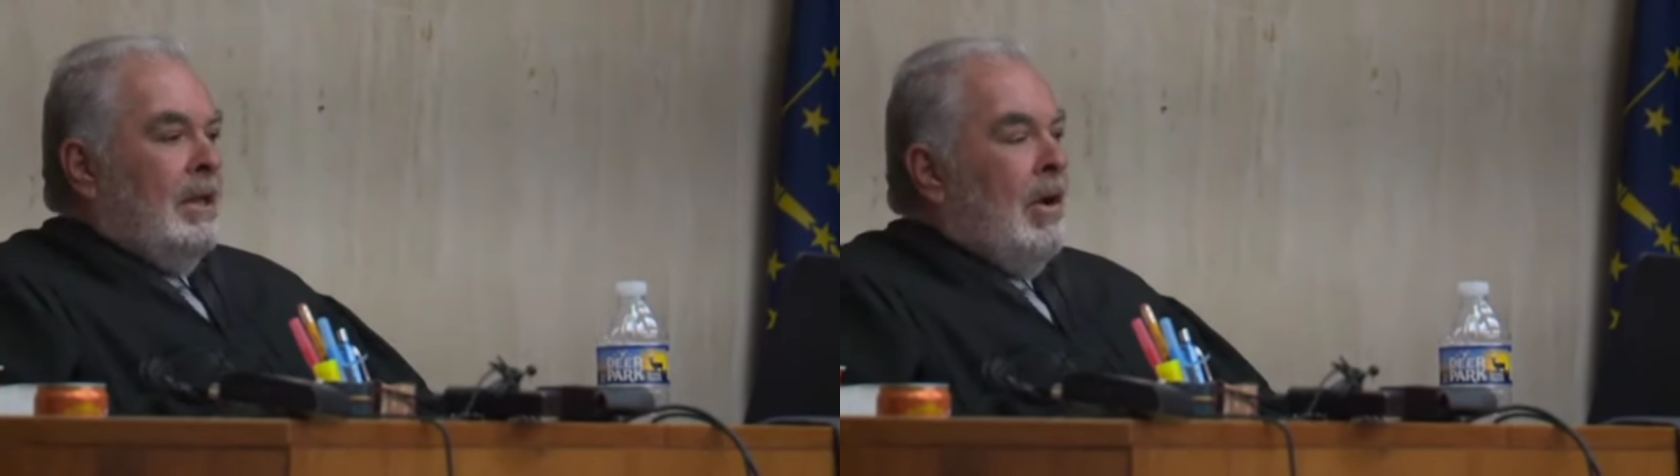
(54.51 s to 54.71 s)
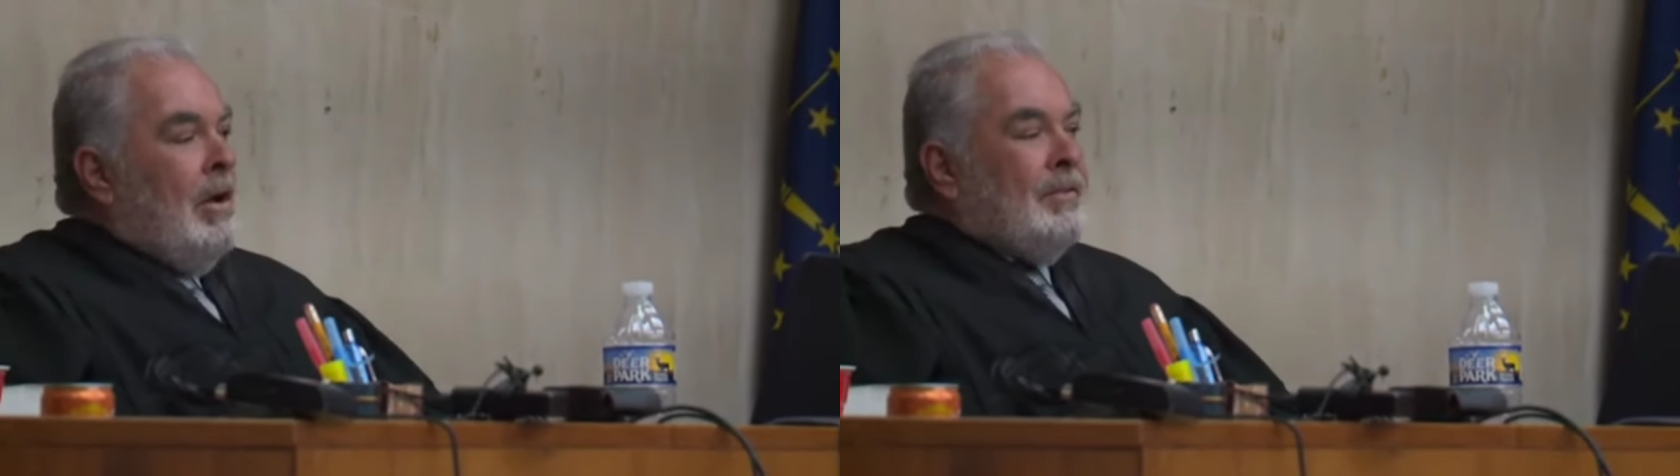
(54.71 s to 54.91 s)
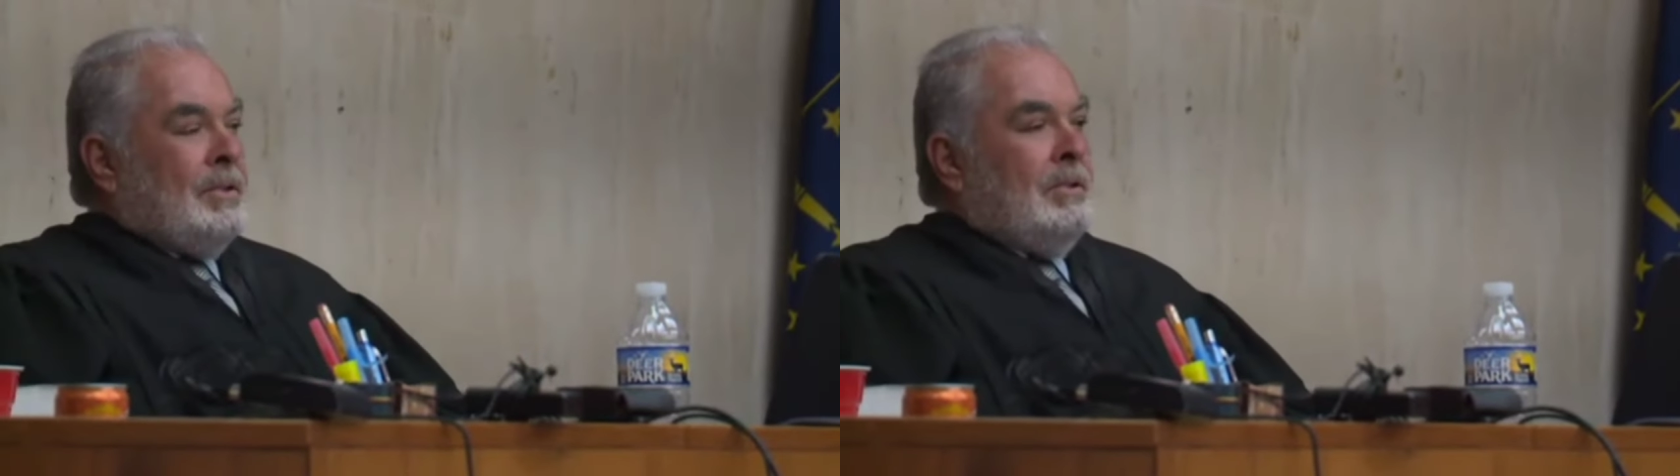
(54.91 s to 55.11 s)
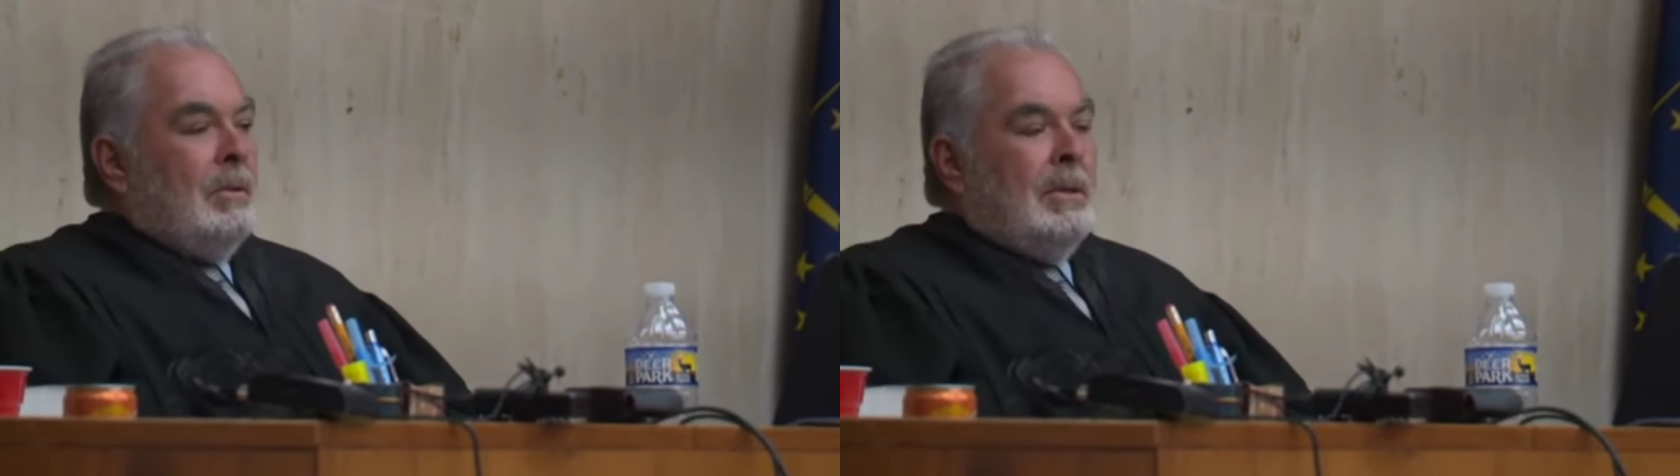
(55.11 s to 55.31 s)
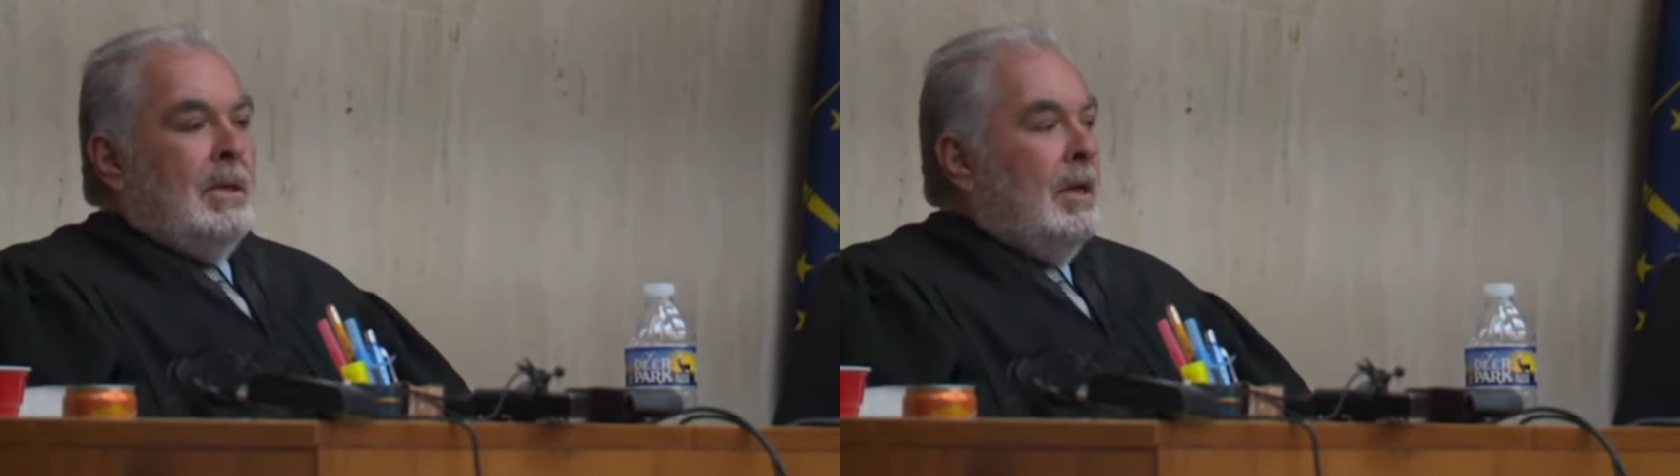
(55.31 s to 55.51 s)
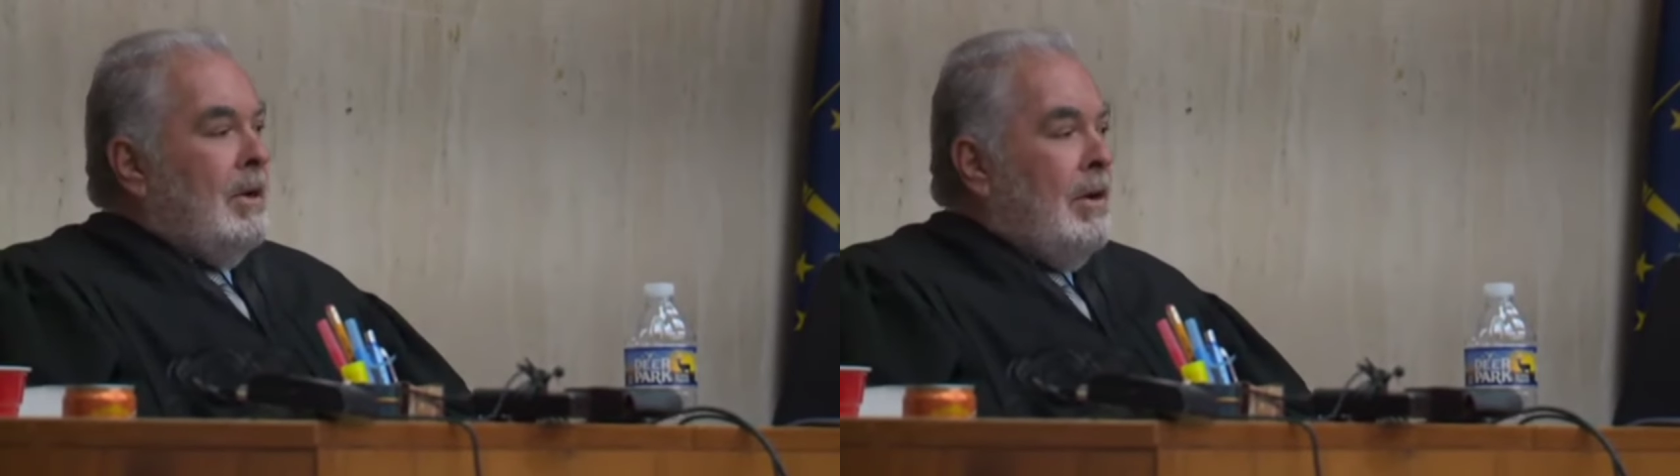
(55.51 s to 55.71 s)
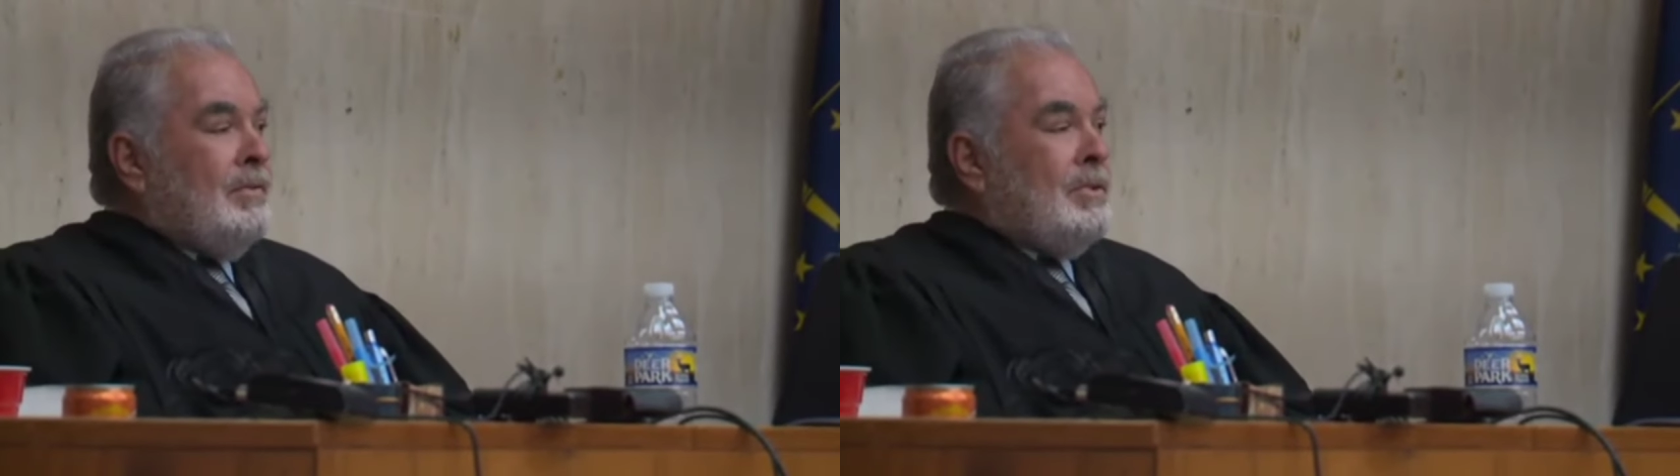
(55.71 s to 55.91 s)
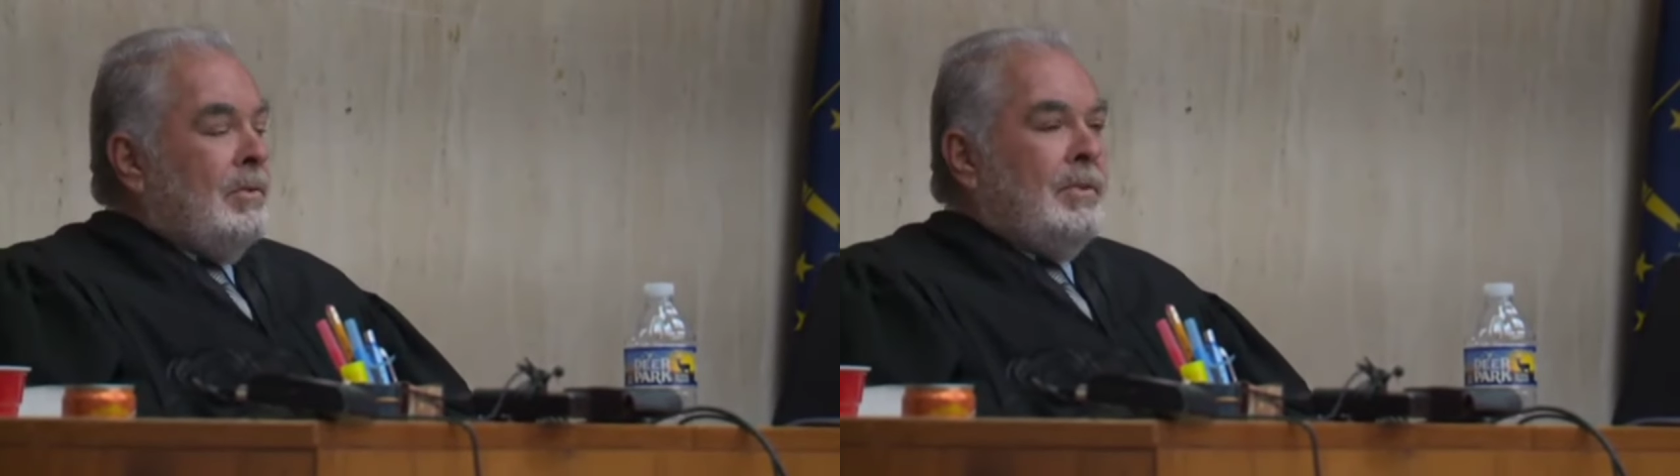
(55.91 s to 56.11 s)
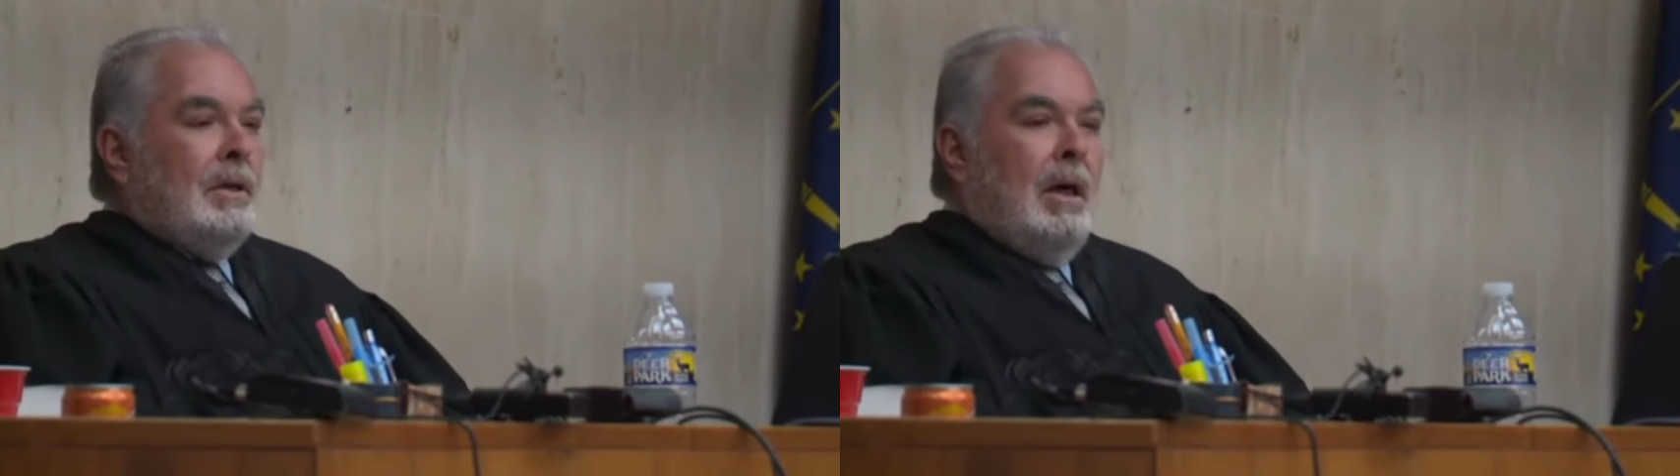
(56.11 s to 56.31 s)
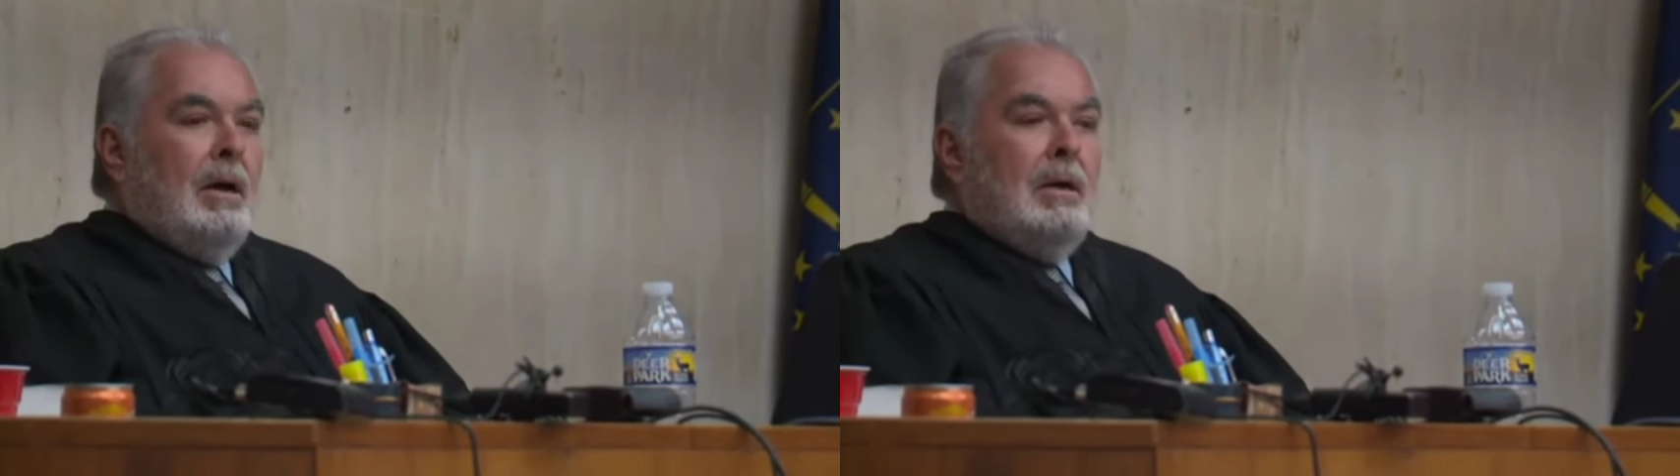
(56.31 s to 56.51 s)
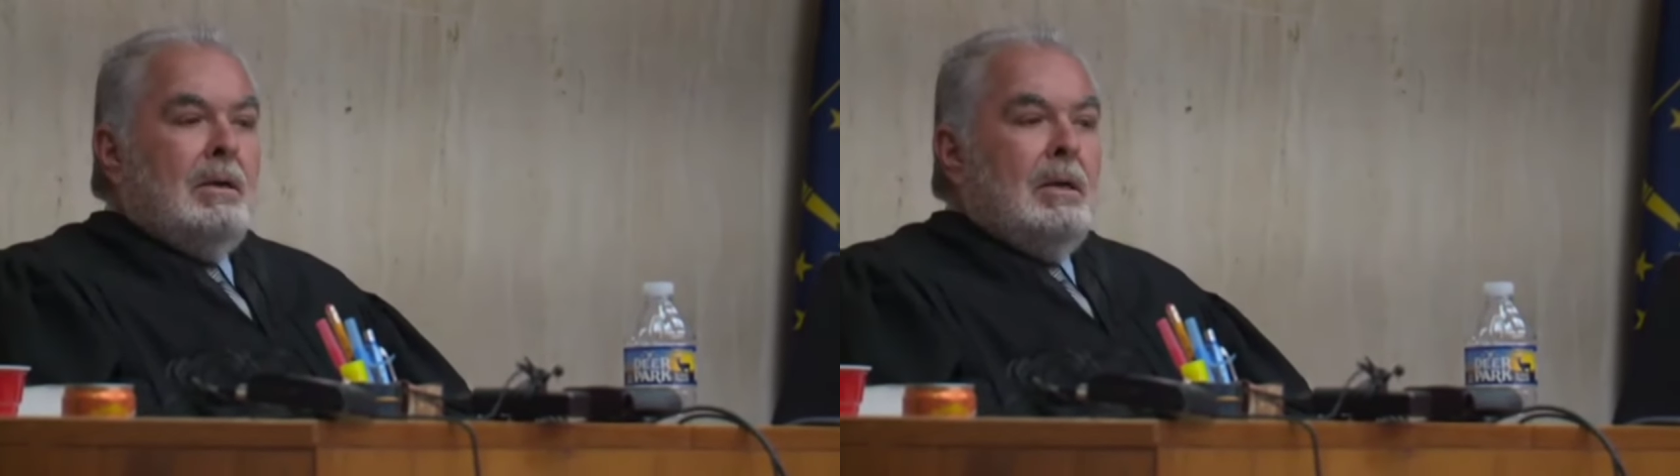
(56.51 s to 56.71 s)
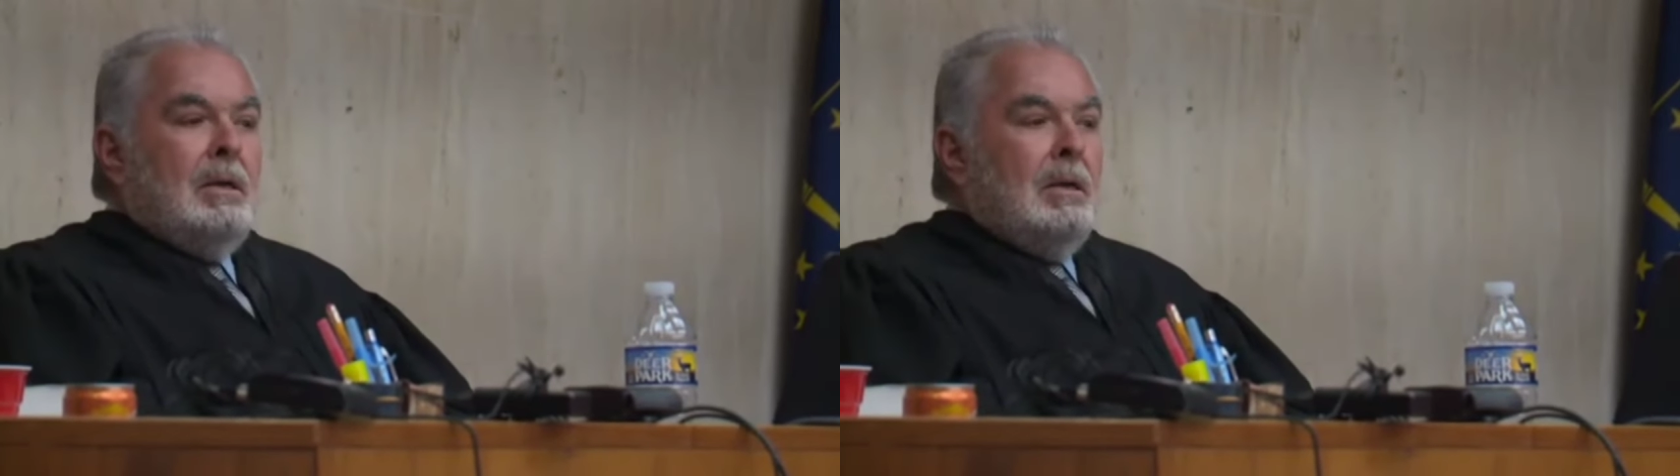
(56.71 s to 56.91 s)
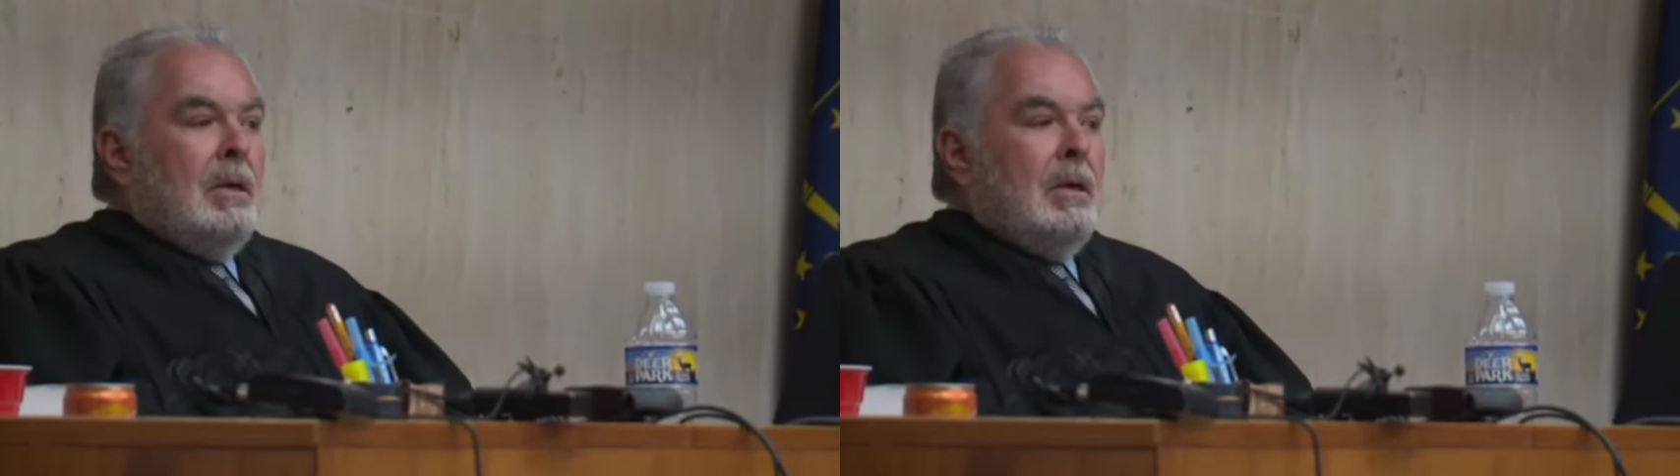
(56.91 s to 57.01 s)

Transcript: an officer of the law,